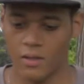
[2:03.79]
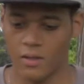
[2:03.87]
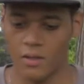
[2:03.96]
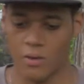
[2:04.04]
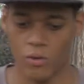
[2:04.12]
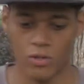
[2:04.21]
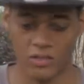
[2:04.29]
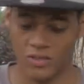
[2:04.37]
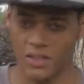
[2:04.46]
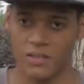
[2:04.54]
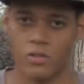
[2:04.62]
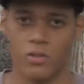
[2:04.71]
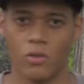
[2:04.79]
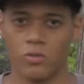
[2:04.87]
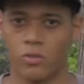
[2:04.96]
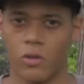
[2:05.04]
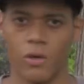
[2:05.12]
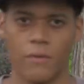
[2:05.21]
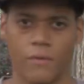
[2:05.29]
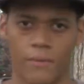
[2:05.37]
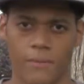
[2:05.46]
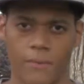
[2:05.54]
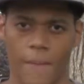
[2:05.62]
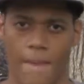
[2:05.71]
or the 6th or 12th.
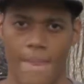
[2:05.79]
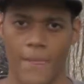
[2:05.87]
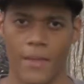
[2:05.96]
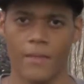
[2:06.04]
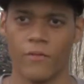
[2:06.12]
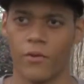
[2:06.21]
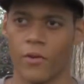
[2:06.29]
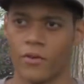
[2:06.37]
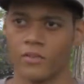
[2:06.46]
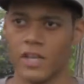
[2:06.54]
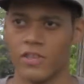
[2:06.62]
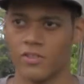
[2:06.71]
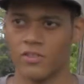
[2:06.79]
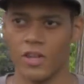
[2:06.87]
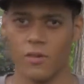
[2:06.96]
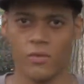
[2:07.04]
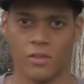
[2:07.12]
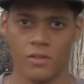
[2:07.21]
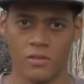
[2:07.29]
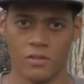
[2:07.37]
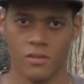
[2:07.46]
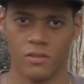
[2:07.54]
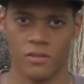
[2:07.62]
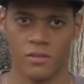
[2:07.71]
For Sagittarius,
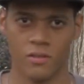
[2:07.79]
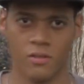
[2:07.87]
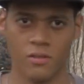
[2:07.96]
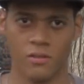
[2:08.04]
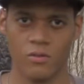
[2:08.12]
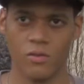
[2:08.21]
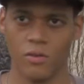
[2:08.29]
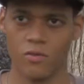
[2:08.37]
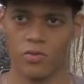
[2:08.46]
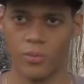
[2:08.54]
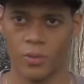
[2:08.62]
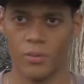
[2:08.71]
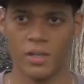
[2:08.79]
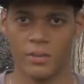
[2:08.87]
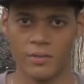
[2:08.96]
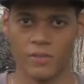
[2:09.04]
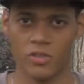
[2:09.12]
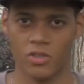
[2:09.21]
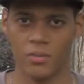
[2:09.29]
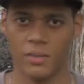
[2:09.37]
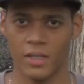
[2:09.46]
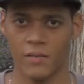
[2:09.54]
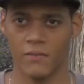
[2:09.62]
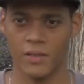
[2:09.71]
you know, Jupiter becomes a functional
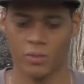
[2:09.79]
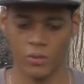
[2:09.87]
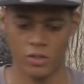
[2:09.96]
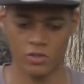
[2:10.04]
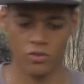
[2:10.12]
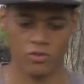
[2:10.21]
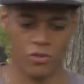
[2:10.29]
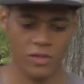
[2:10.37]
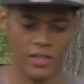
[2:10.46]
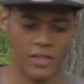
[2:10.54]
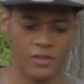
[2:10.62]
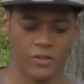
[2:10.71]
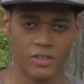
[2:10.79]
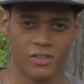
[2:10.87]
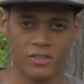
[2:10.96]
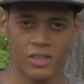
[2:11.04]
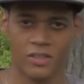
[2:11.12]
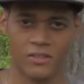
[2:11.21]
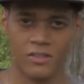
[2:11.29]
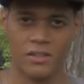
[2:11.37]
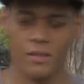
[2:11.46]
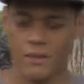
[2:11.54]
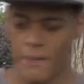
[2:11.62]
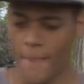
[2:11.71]
malefic when it's controlling either the 6th,
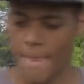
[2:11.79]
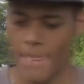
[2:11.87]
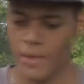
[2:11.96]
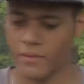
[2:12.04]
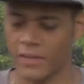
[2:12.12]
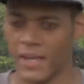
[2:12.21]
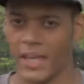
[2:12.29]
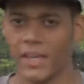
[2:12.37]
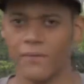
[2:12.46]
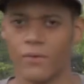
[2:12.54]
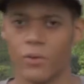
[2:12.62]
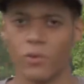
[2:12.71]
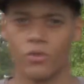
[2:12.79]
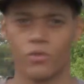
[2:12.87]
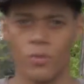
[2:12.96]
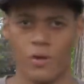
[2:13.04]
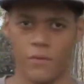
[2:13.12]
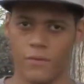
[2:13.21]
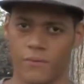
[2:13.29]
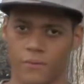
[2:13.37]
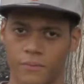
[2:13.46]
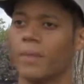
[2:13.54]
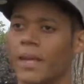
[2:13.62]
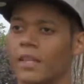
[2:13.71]
the 8th, or the
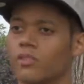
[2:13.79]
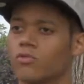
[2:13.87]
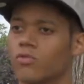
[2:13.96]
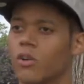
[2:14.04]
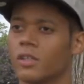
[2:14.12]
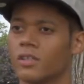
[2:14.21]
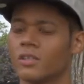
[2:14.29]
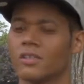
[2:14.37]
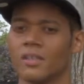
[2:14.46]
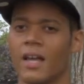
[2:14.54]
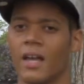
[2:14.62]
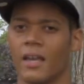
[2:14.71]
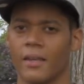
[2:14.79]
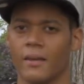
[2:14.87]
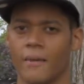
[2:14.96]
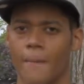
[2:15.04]
12th. Planet's strongest sign